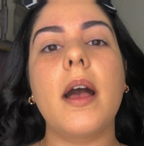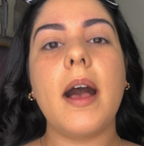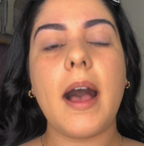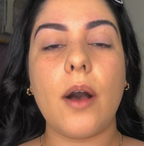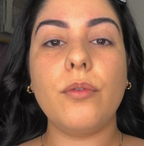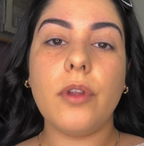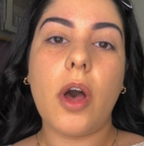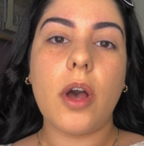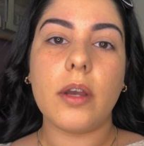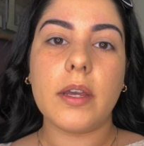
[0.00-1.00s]
how
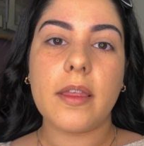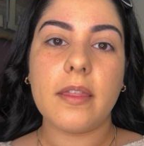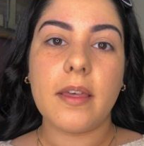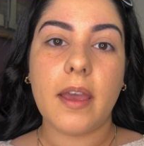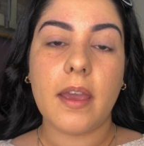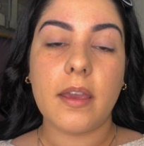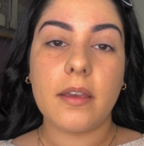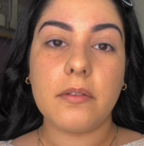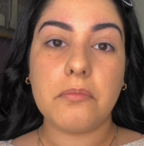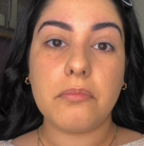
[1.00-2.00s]
long
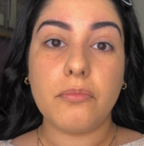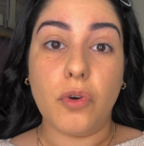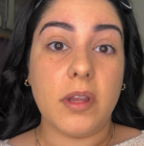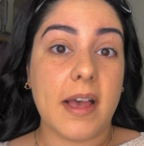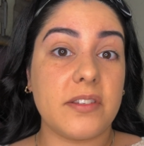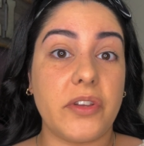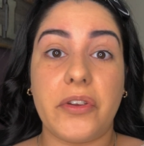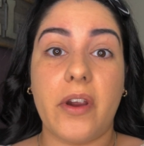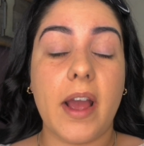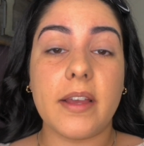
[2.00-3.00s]
they will last on
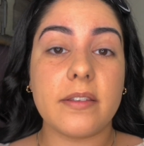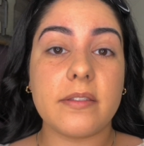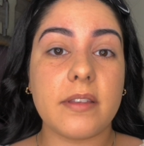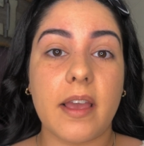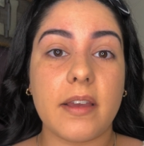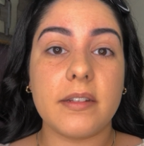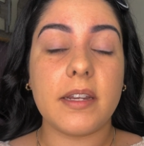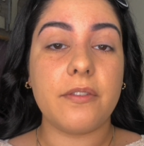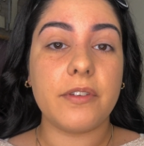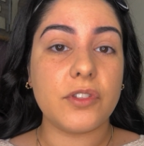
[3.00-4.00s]
your eyes, and
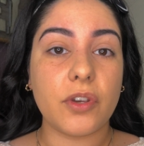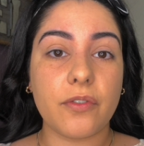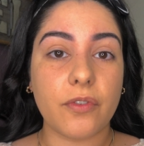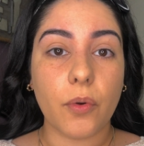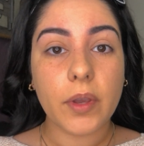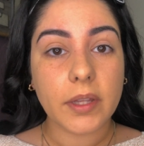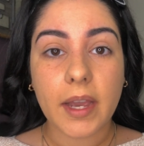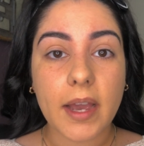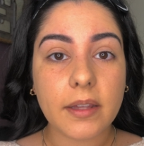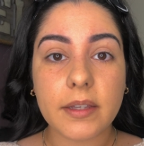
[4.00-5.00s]
if it's good for oily
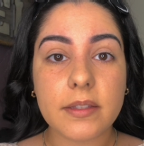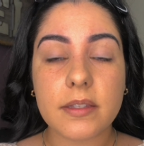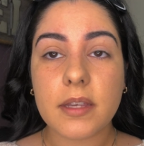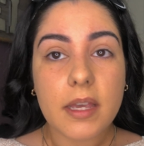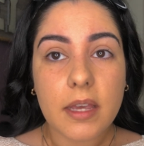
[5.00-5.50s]
eyelids,